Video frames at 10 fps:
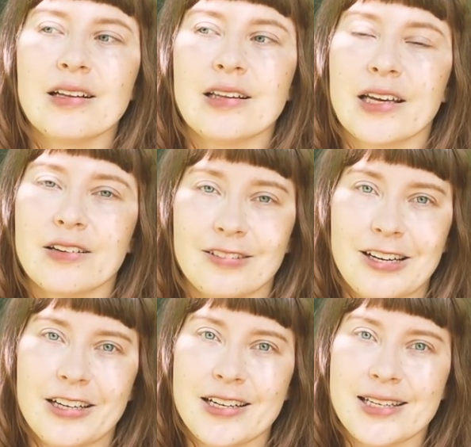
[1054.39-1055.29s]
like a
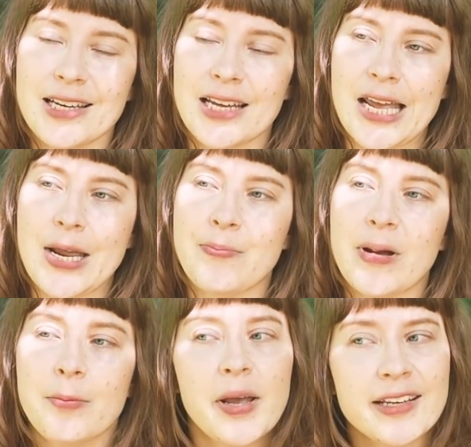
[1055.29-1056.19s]
lot, it
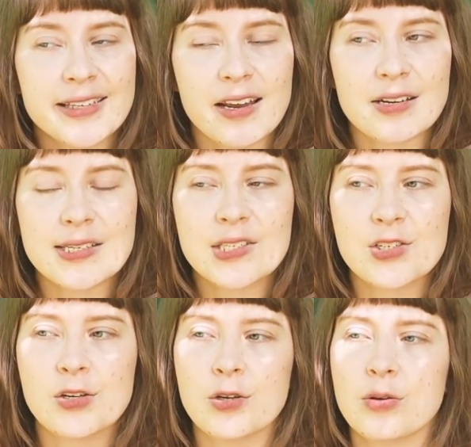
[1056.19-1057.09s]
might make sense
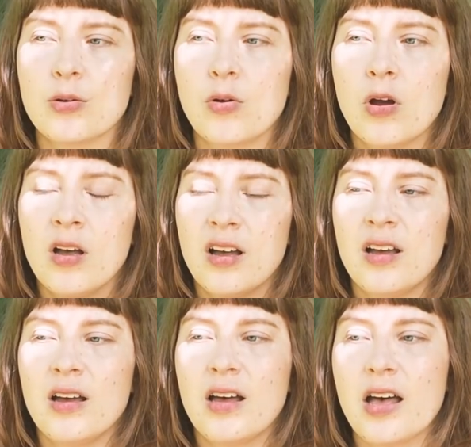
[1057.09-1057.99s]
to
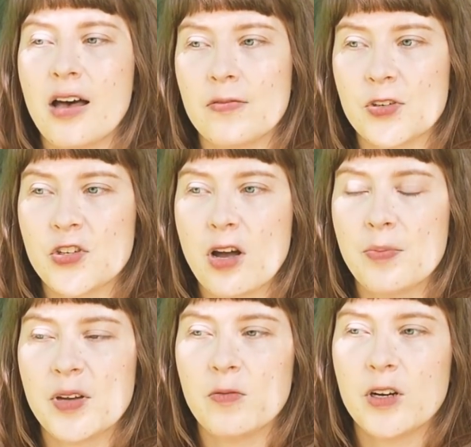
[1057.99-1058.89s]
have a
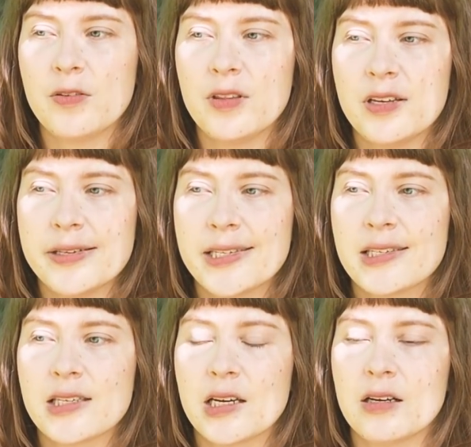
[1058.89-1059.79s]
shop at one of
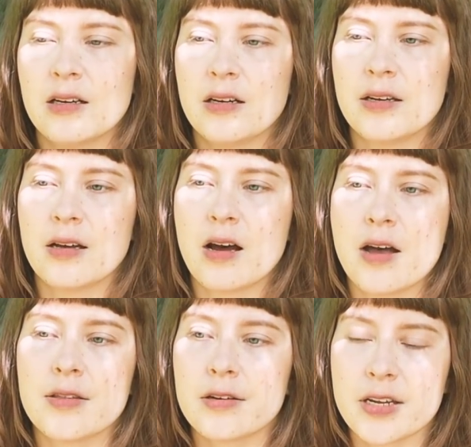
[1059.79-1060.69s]
these
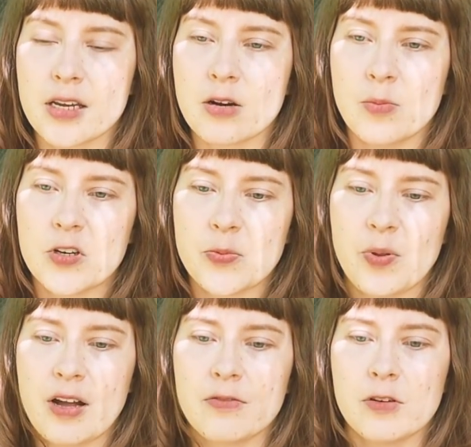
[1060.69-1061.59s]
other e-commerce
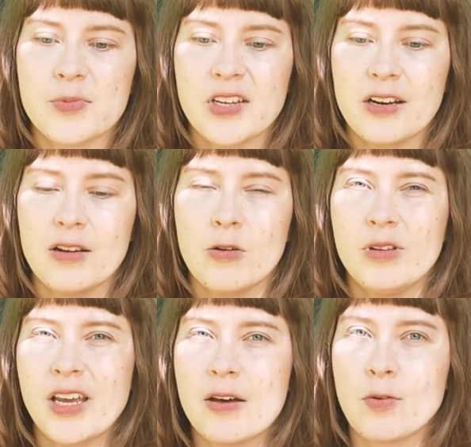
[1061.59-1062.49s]
platforms that
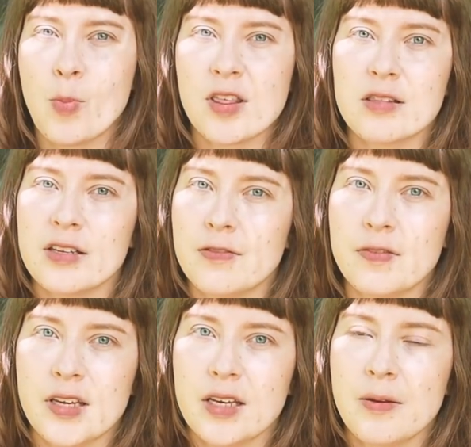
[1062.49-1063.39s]
only have a monthly
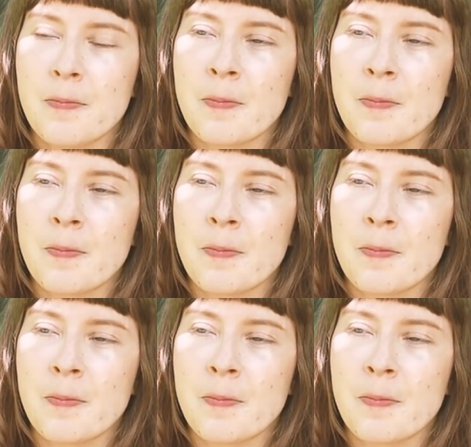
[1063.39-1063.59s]
fee